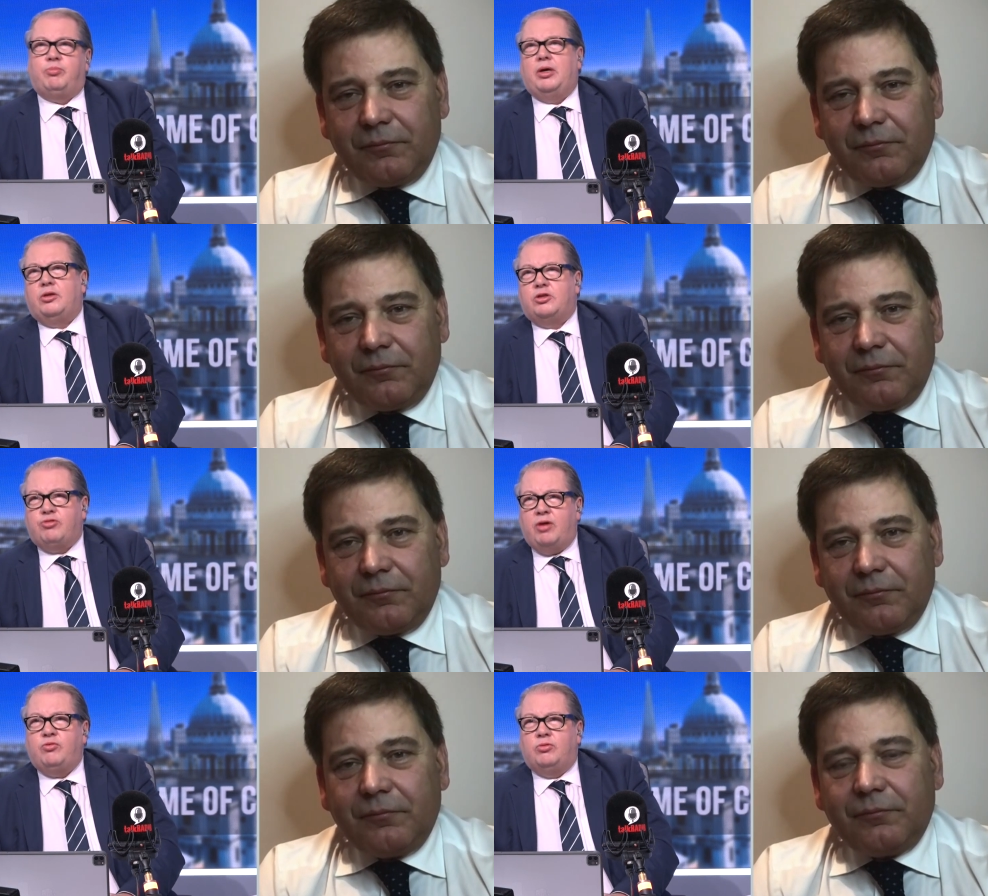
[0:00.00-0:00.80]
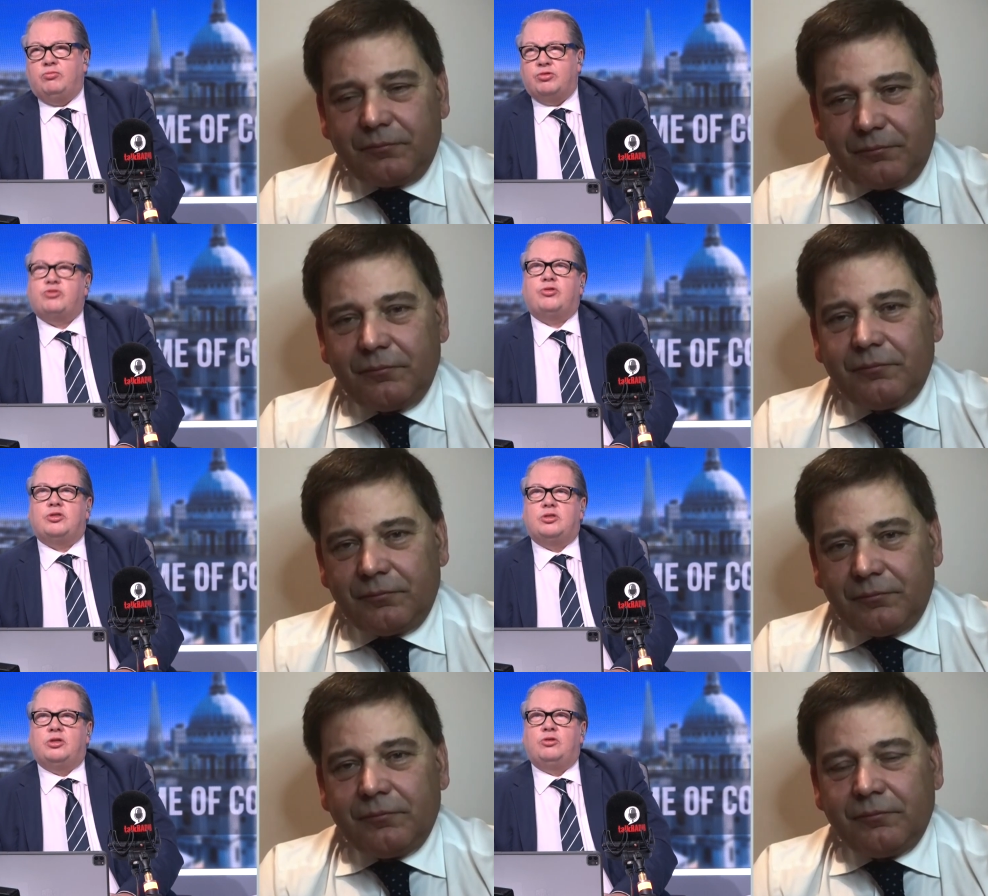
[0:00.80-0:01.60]
Speaker 1: about the travel
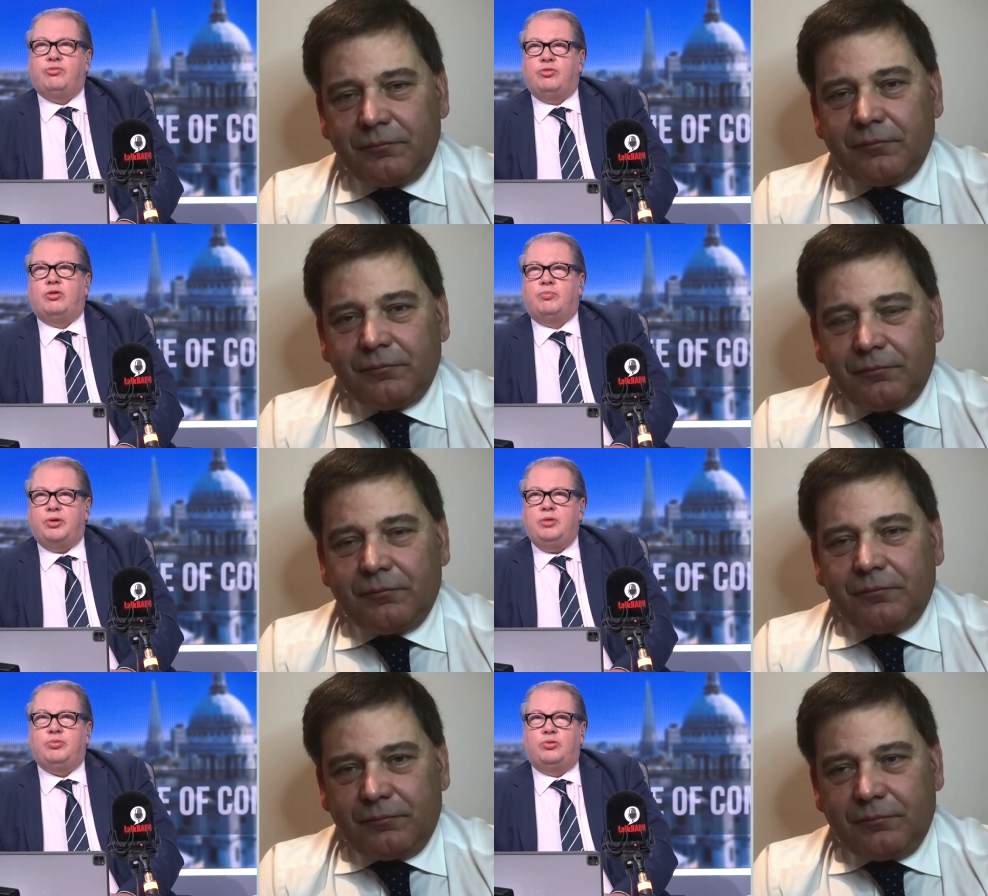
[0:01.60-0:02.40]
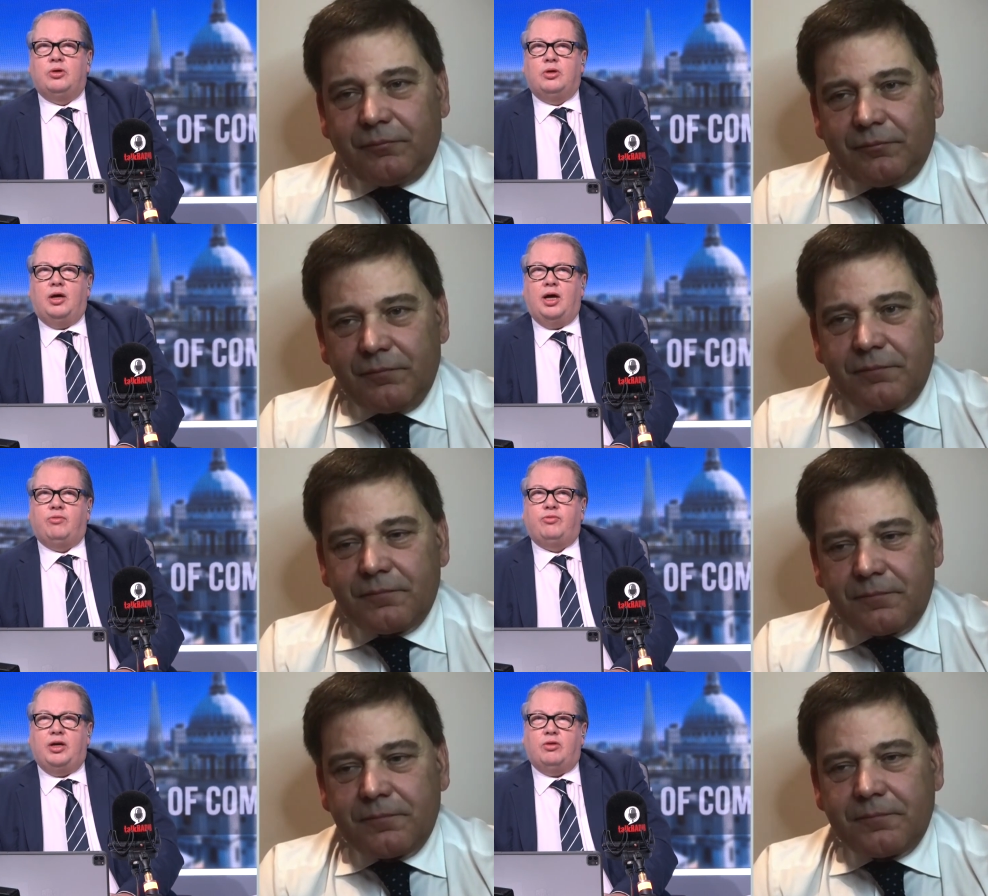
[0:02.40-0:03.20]
restrictions. And an awful lot of people
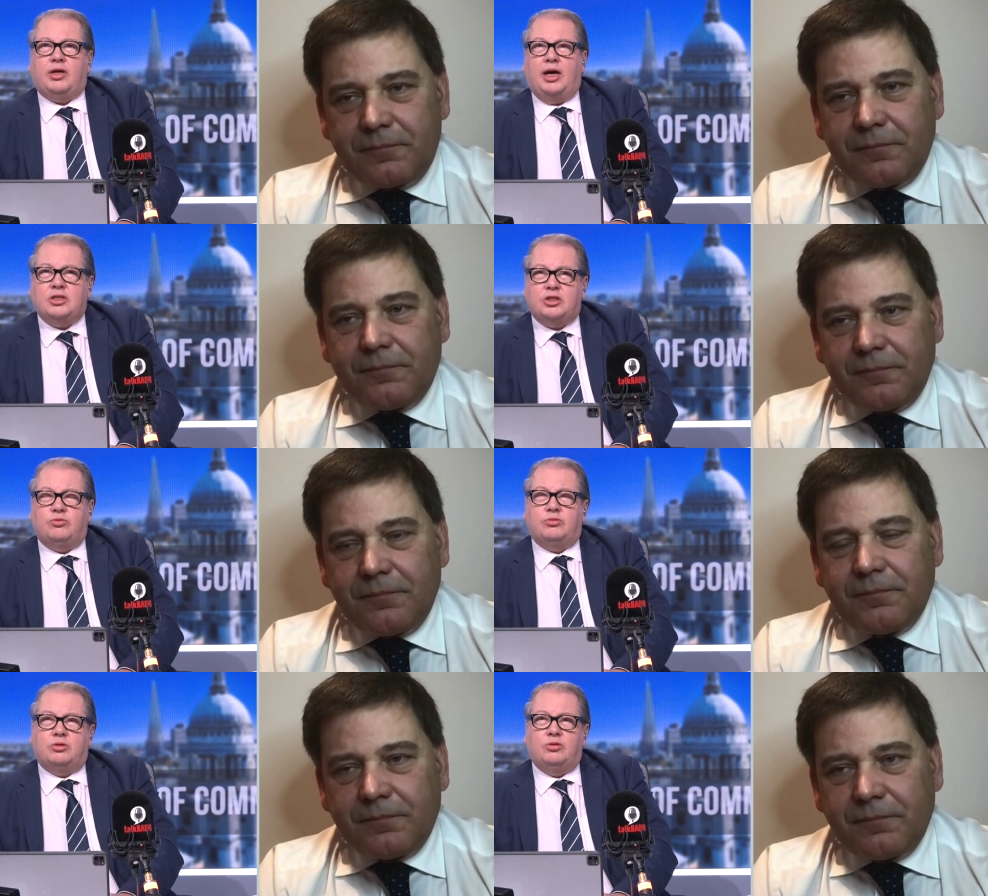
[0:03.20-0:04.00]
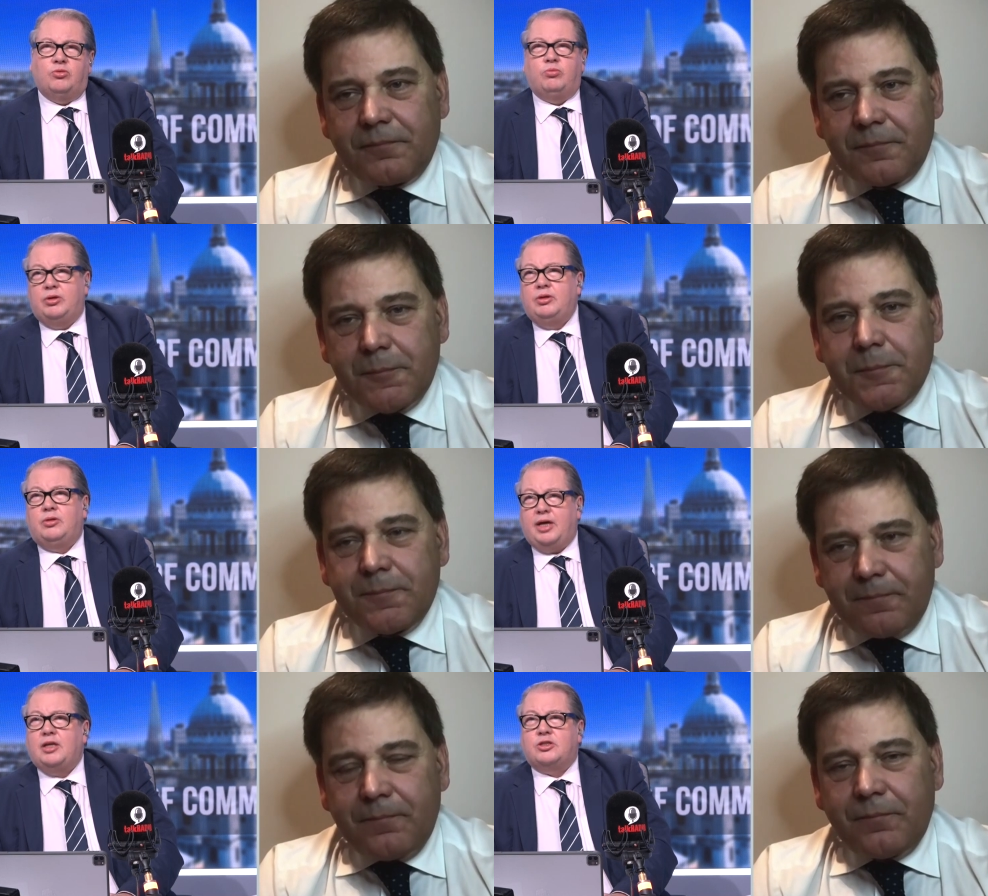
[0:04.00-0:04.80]
have now cancelled or will
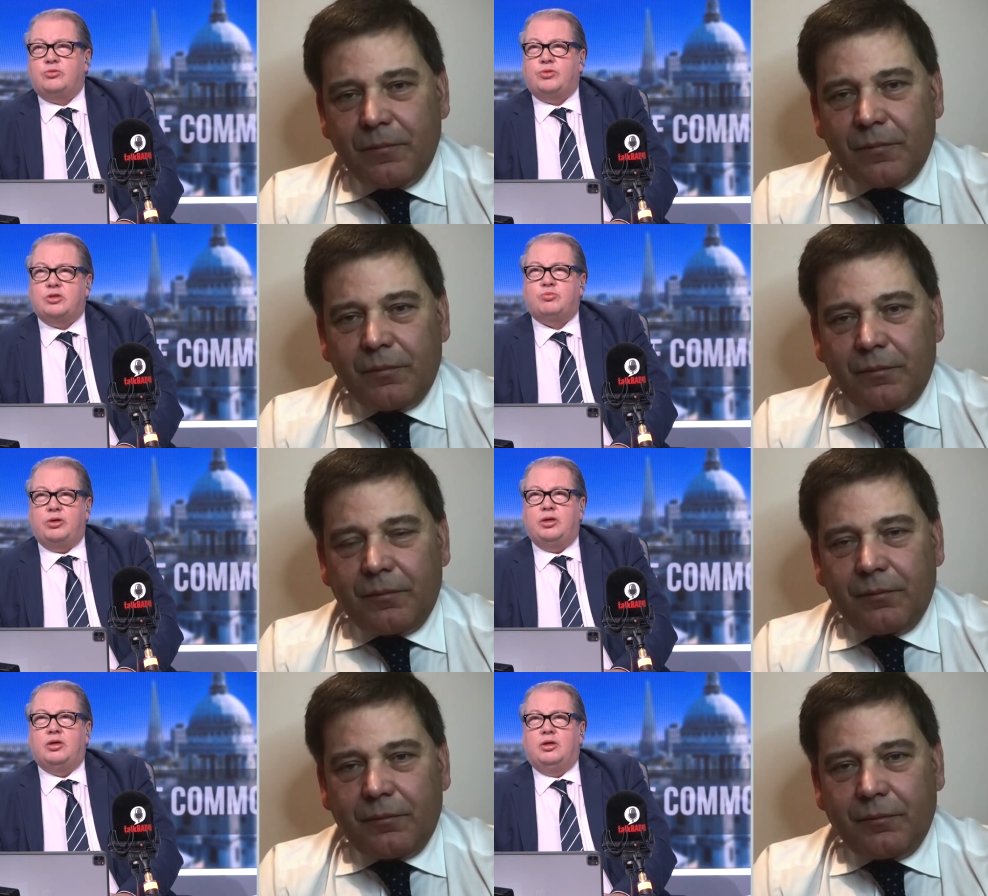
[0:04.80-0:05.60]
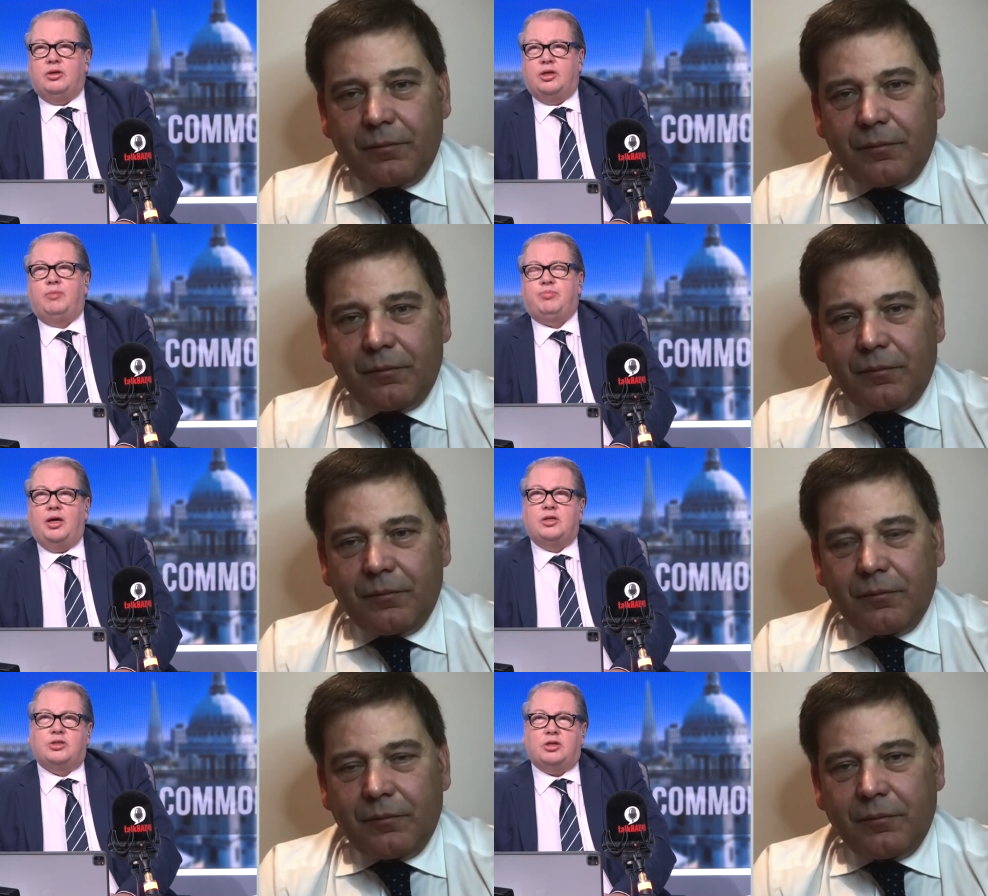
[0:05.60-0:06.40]
cancel this week their
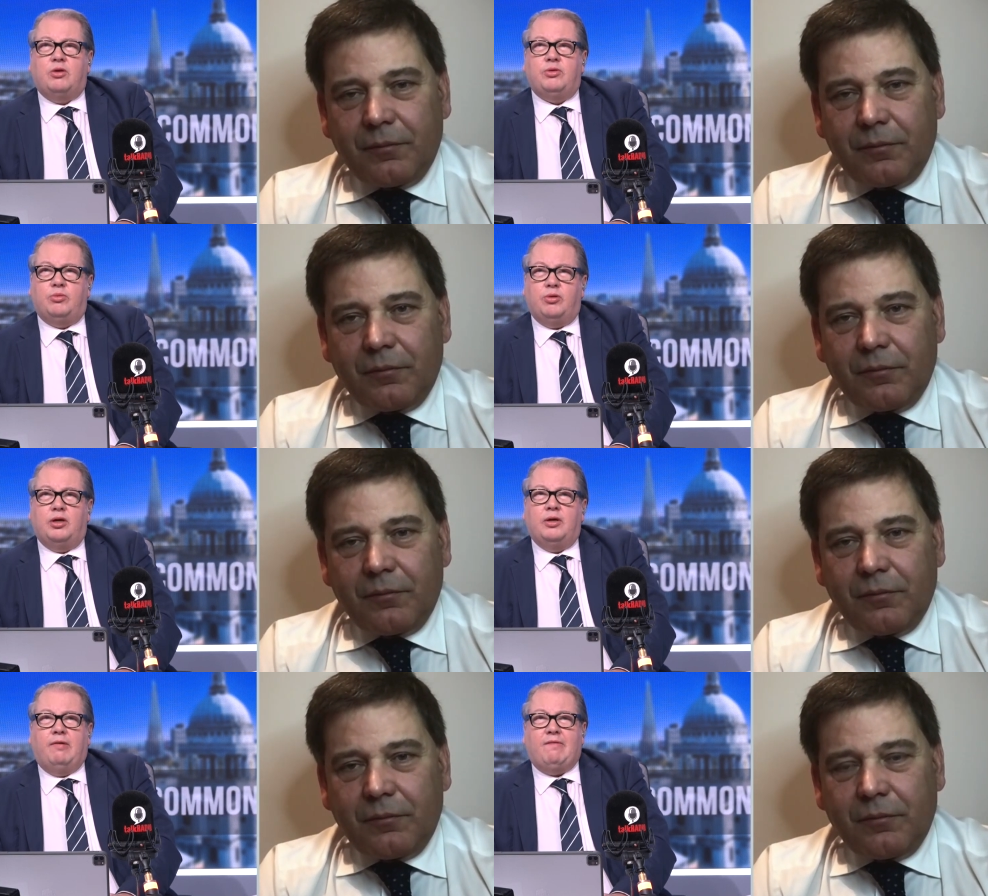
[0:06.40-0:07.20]
plans to go anywhere.